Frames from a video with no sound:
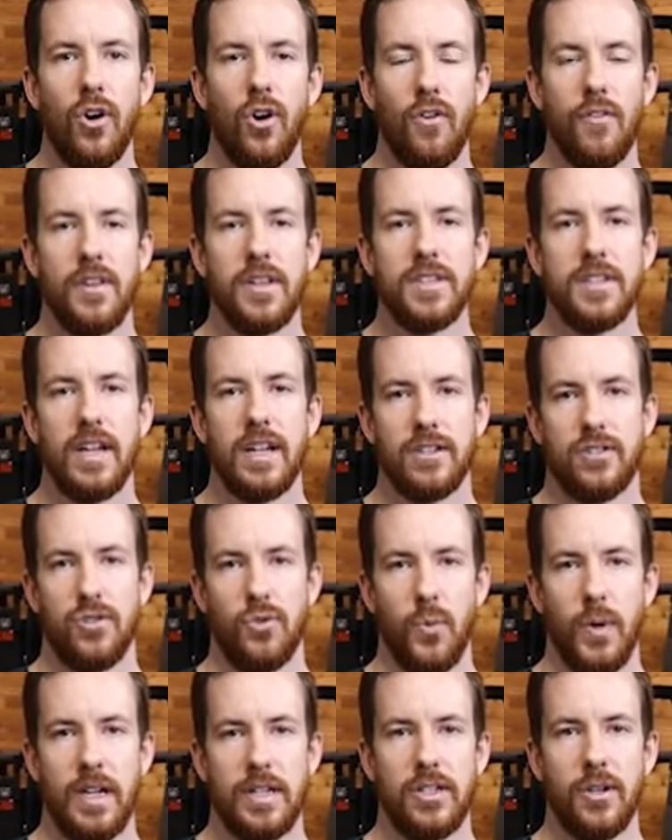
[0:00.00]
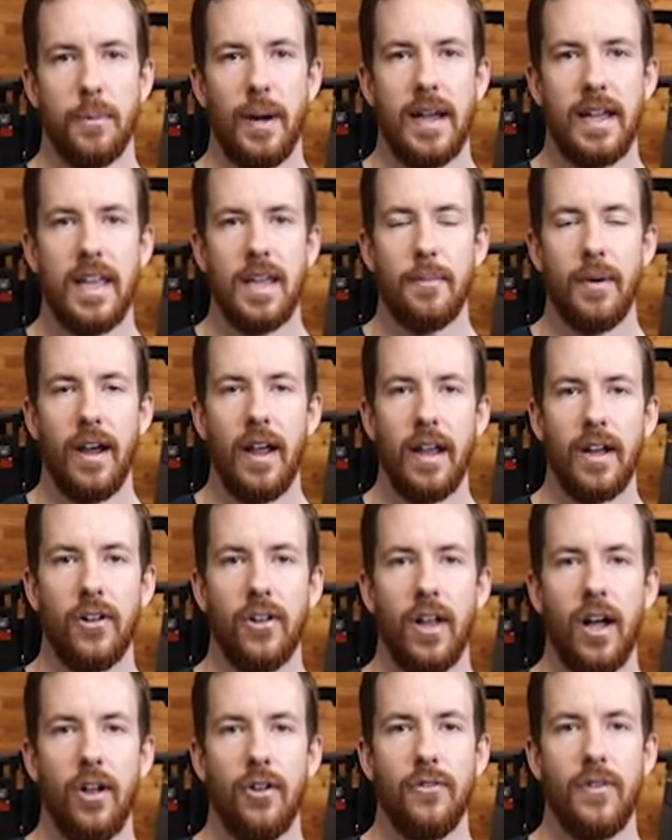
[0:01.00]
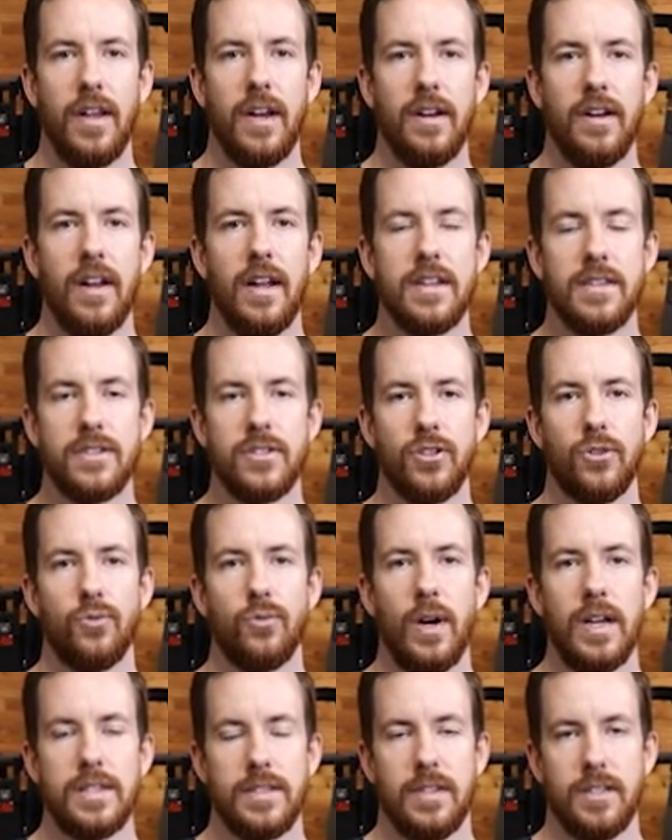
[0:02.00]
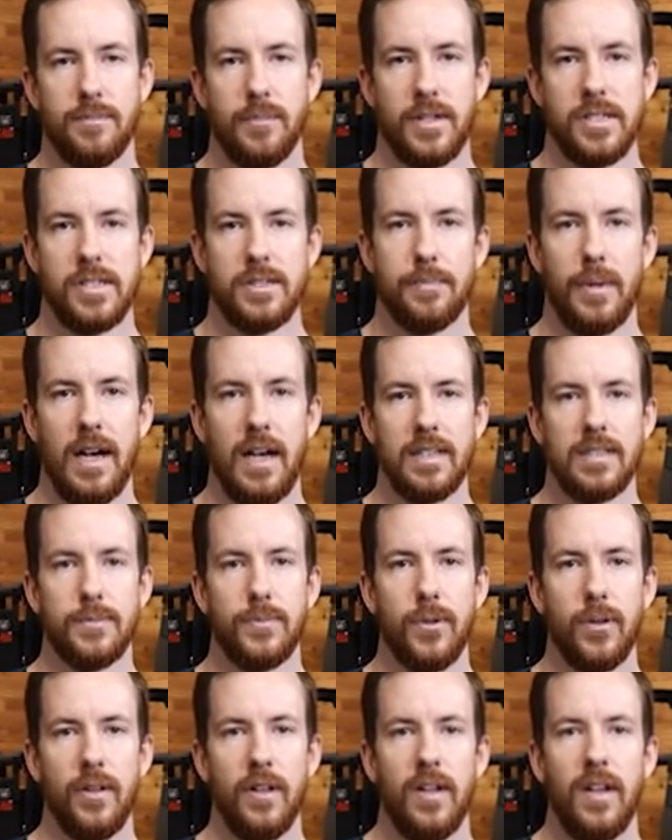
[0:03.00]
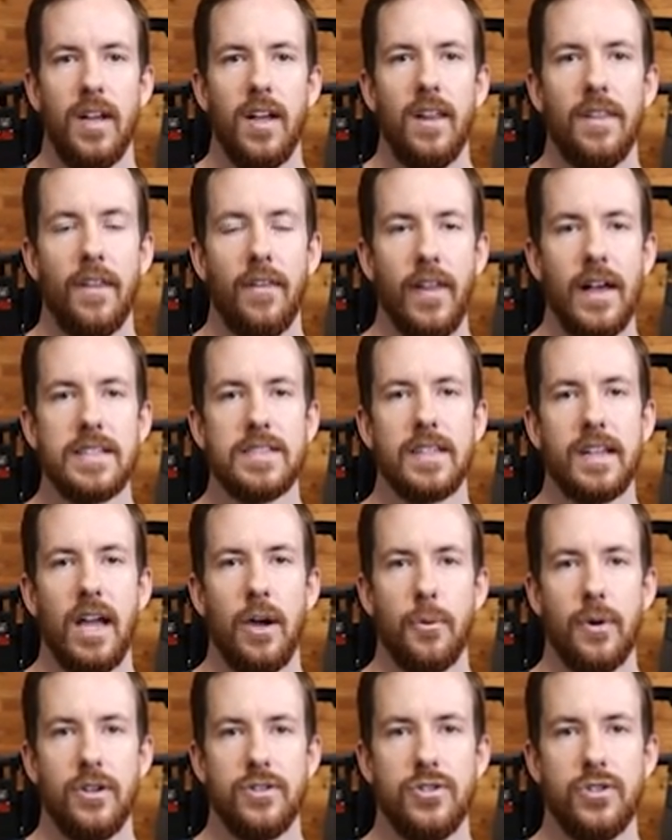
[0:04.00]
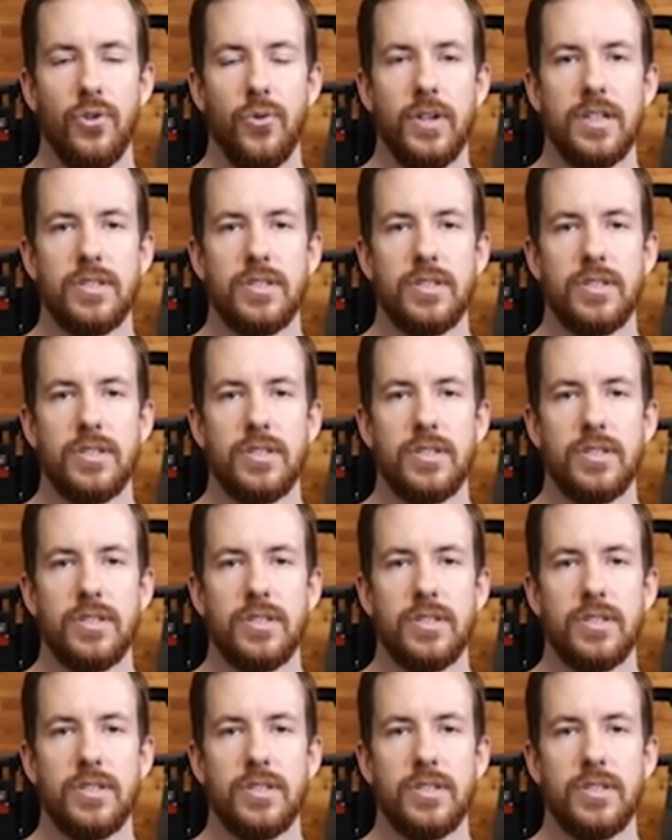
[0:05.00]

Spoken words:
over these next 2 weeks here by keeping my ankle elevated and still rested as much as possible. The last thing I want to do